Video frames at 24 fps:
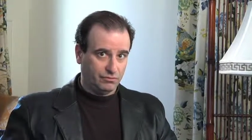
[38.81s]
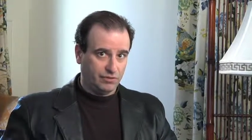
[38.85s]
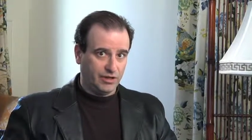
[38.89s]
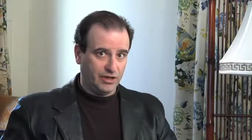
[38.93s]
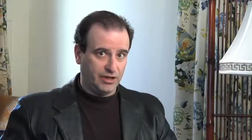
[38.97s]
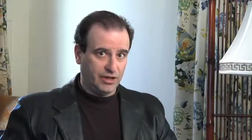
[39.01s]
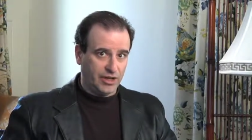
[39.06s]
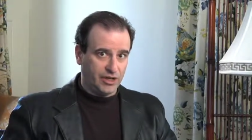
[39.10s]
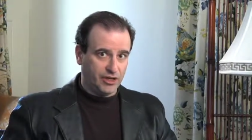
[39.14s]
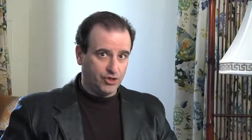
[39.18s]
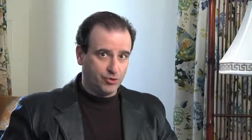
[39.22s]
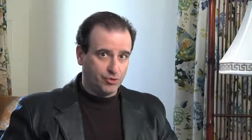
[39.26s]

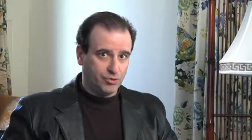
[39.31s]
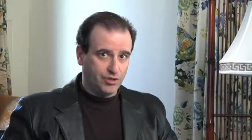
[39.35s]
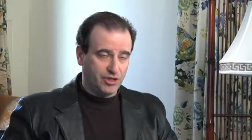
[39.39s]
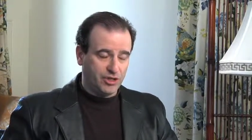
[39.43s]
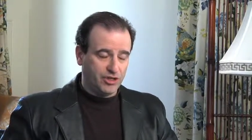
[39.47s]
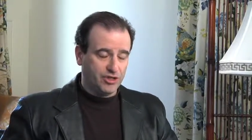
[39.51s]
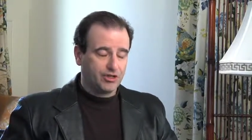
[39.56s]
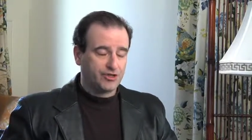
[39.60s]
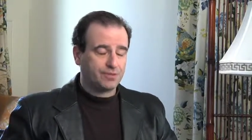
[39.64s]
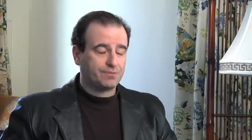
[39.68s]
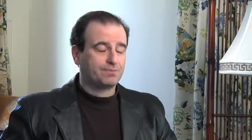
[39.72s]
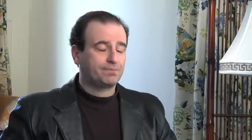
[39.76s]
engaged with
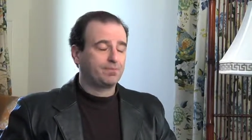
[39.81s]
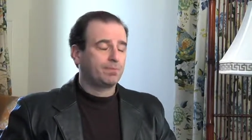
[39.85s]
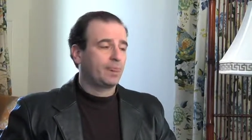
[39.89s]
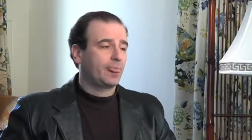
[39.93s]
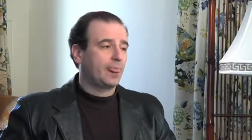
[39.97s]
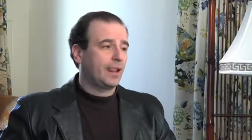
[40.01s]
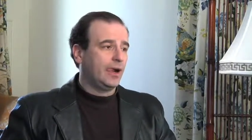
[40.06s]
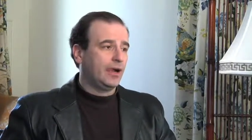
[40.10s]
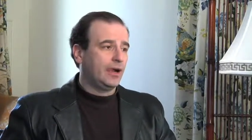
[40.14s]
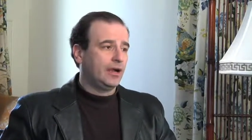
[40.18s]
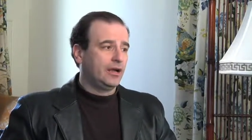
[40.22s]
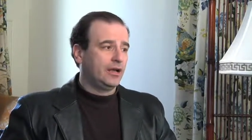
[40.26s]
this.
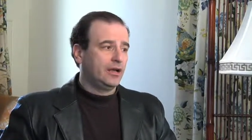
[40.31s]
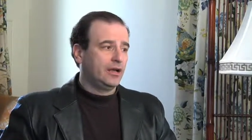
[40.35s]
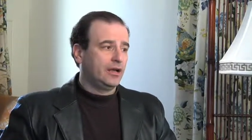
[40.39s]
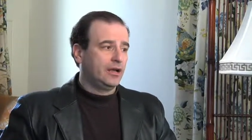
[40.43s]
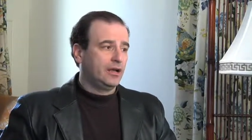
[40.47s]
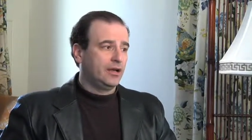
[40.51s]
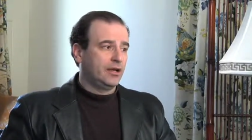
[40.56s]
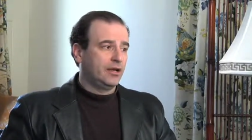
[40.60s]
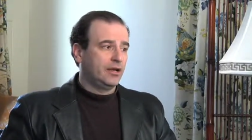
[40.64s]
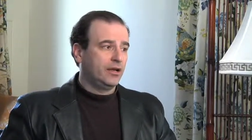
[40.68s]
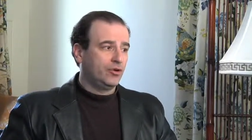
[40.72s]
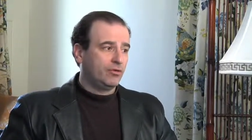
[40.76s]

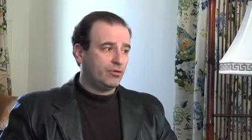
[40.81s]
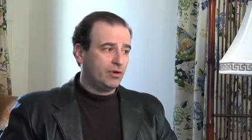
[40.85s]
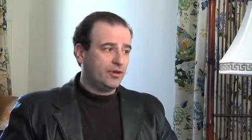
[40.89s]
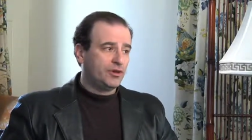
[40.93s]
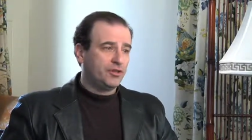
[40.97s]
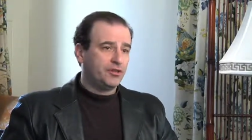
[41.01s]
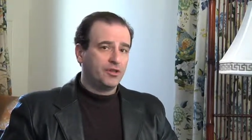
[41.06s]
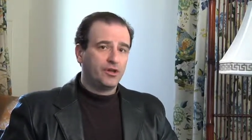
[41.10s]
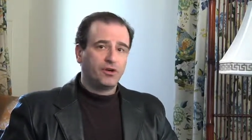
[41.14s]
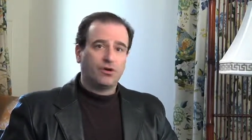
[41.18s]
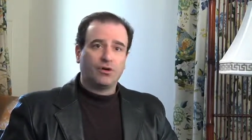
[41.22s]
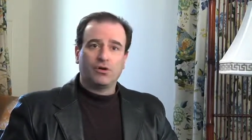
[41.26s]
Now,
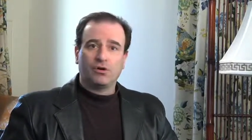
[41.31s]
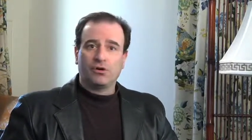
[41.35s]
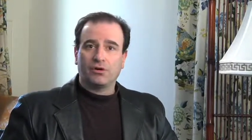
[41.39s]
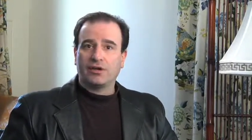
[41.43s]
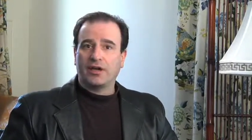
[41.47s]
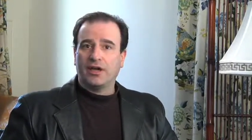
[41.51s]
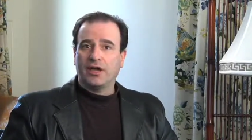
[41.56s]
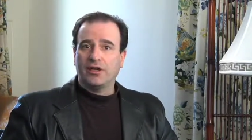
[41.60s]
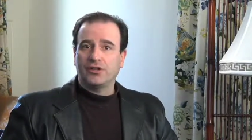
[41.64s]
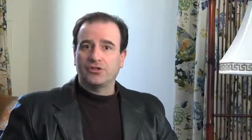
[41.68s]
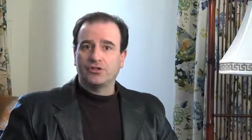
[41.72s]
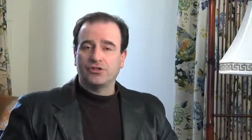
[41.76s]
granted, there are
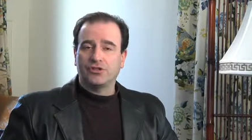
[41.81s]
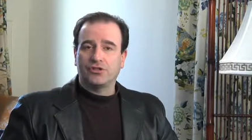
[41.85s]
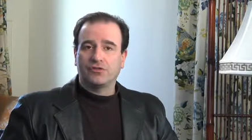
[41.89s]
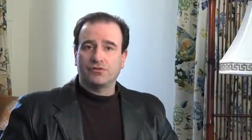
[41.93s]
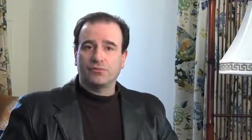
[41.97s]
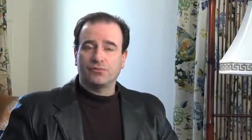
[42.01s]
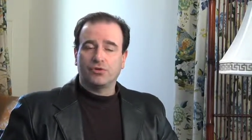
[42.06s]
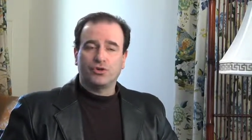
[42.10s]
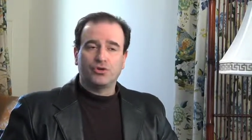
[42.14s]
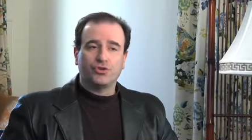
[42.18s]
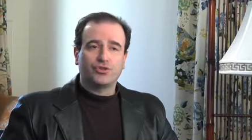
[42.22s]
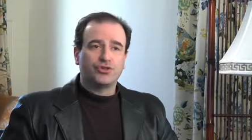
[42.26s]
cases of
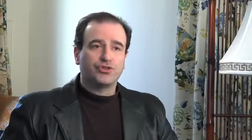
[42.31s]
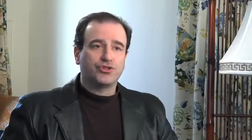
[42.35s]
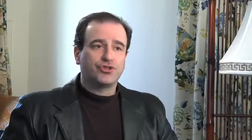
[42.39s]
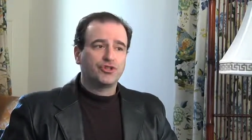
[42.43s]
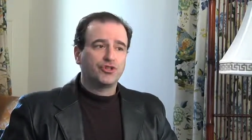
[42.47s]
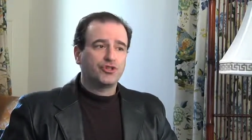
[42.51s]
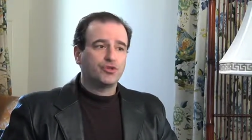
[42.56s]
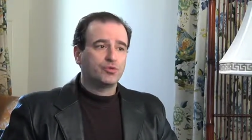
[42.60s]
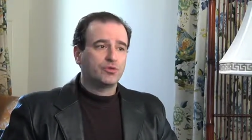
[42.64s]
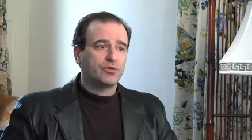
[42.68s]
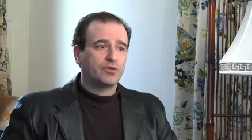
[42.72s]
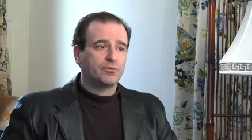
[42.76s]

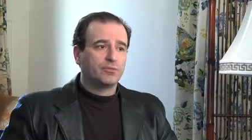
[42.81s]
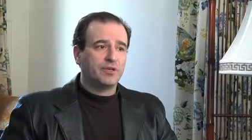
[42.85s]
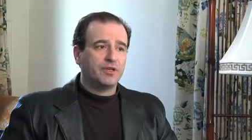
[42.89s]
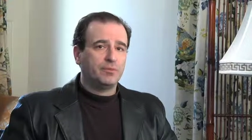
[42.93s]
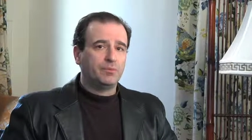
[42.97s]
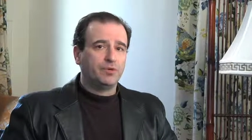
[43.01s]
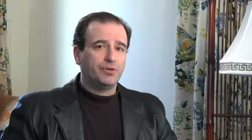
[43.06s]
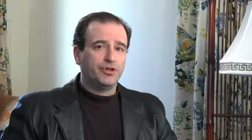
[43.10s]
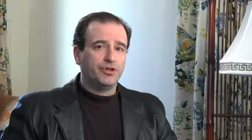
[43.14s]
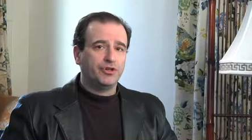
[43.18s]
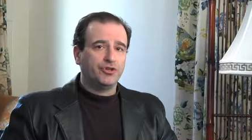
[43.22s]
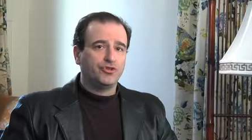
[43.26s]
emergencies where
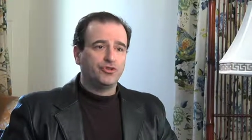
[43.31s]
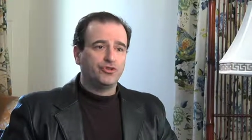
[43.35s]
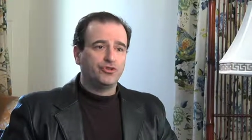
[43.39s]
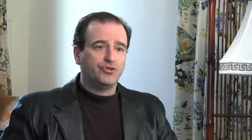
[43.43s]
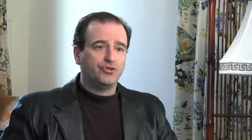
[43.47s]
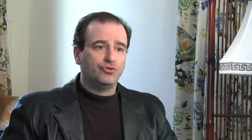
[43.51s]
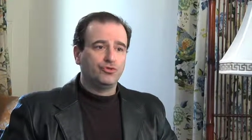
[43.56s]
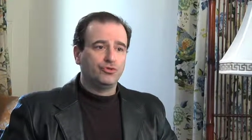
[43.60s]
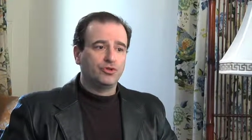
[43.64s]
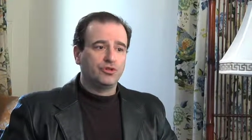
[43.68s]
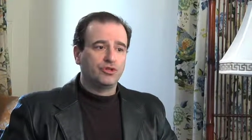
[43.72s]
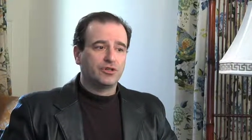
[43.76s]
people need
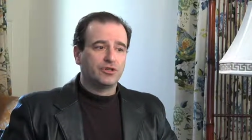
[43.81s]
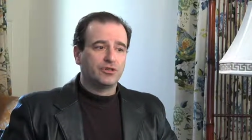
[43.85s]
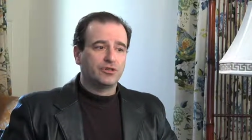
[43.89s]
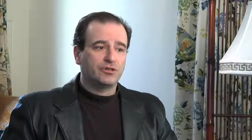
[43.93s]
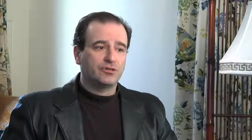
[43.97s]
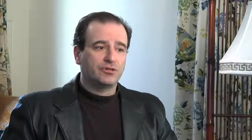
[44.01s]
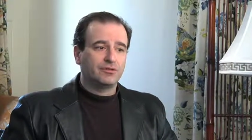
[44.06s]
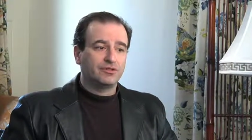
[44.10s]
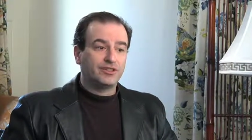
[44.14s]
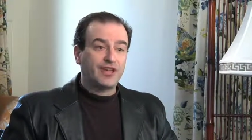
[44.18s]
to uh,